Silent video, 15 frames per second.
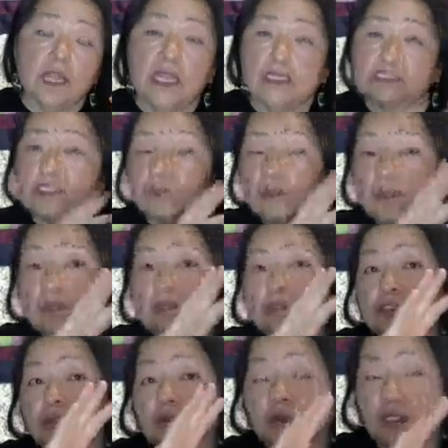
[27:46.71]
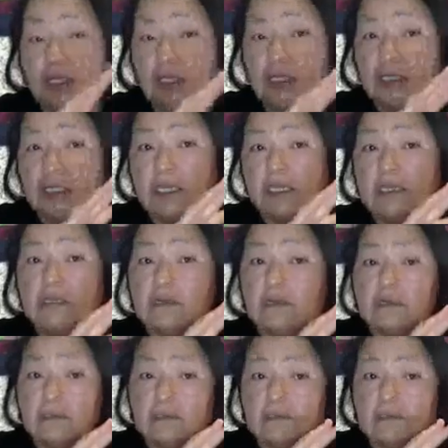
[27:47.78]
And some of those are healing